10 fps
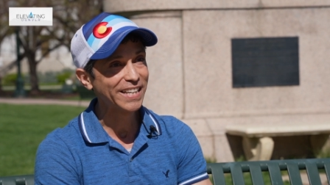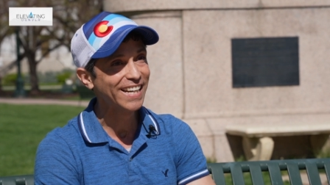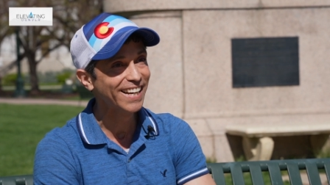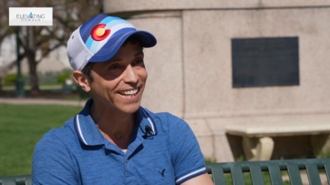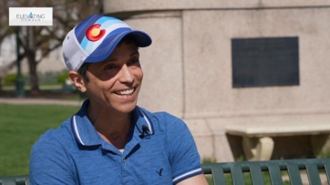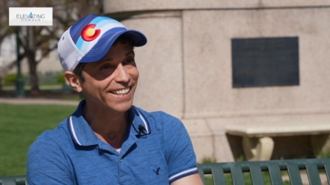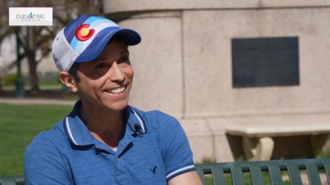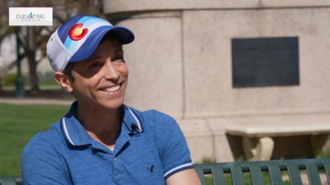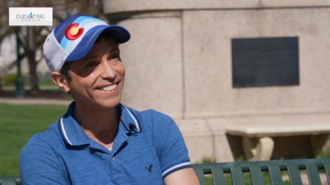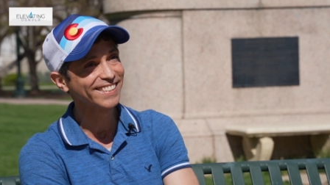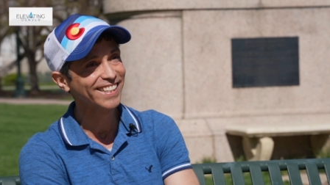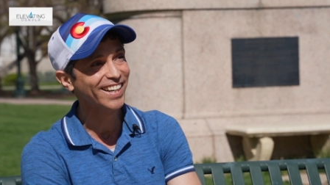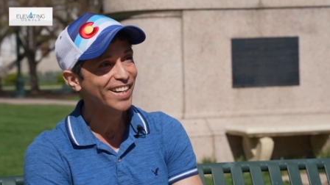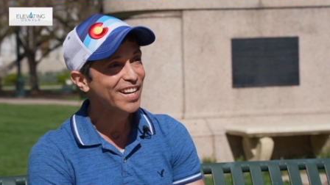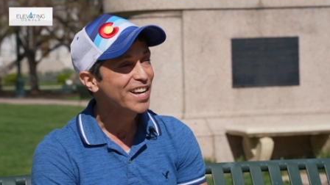because
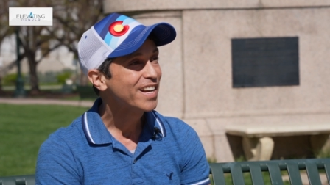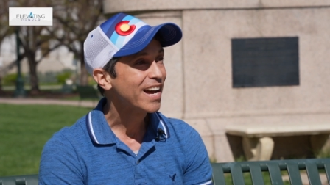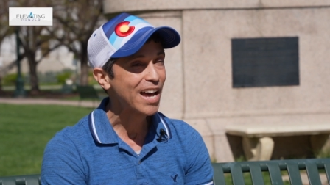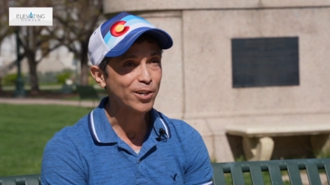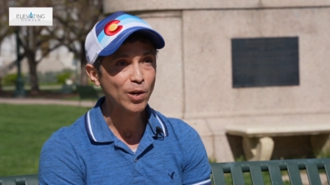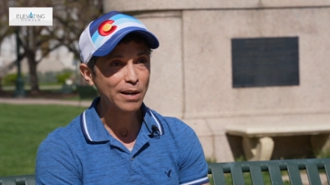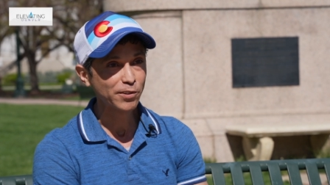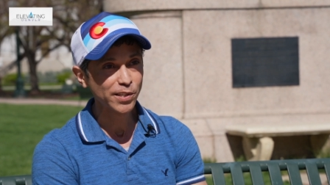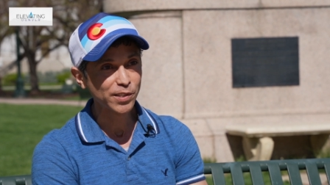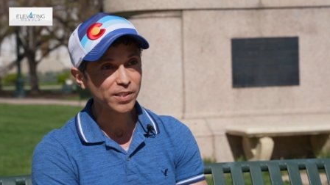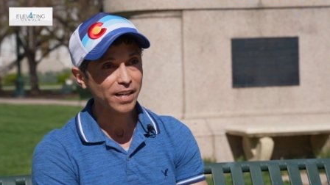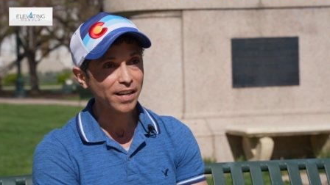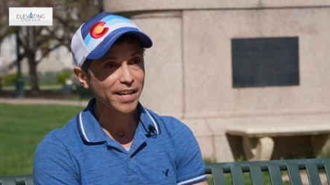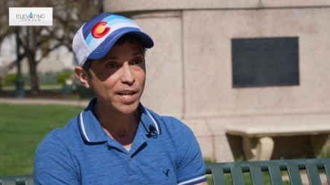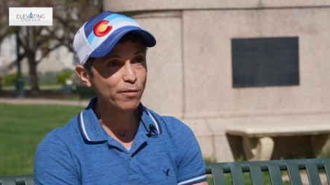I don't know, after this
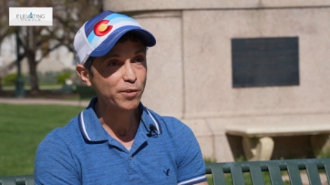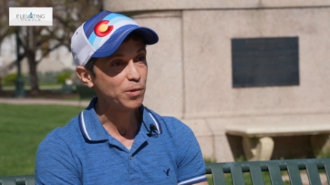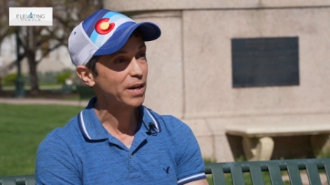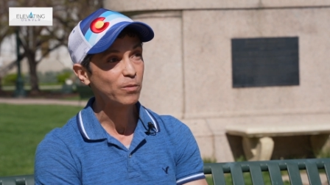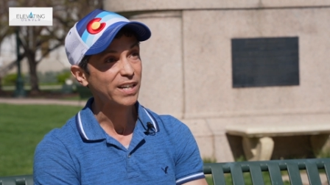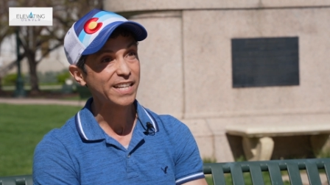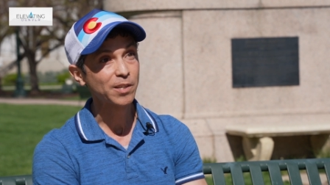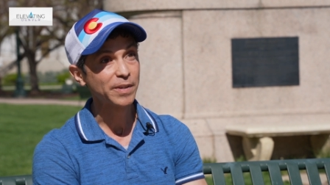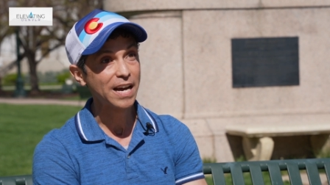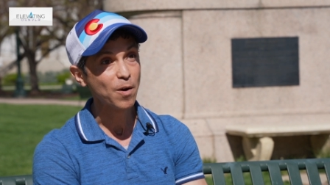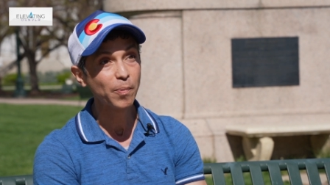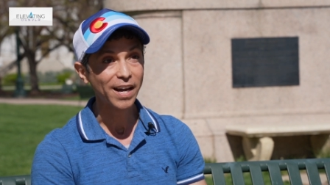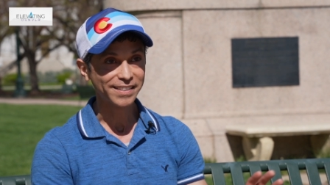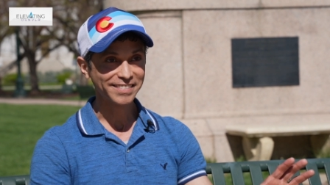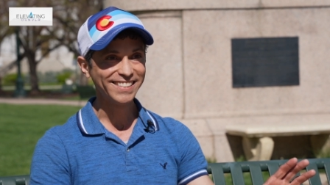uh, interview, you might want to kick me out,
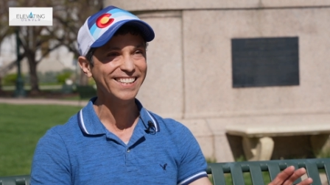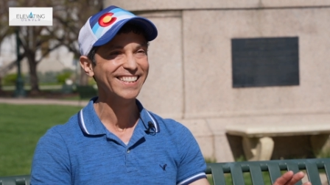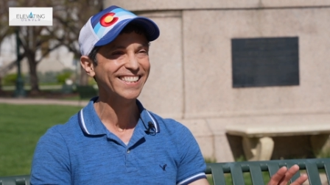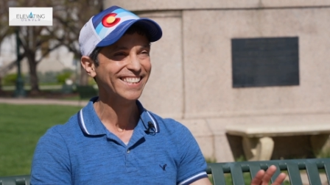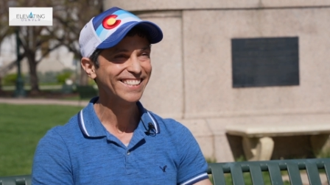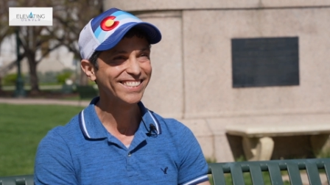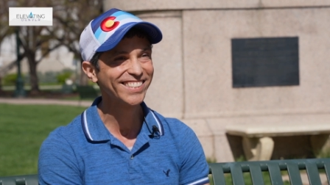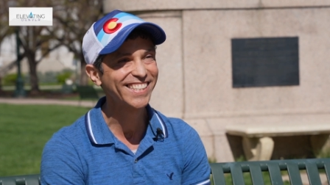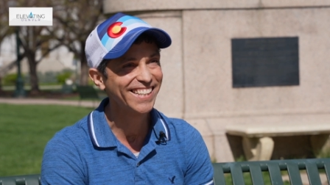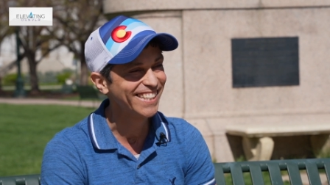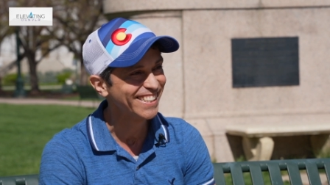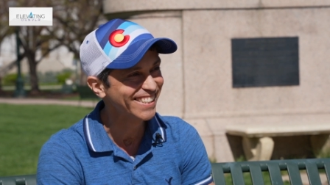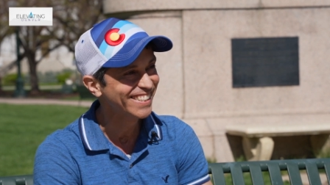but just kidding.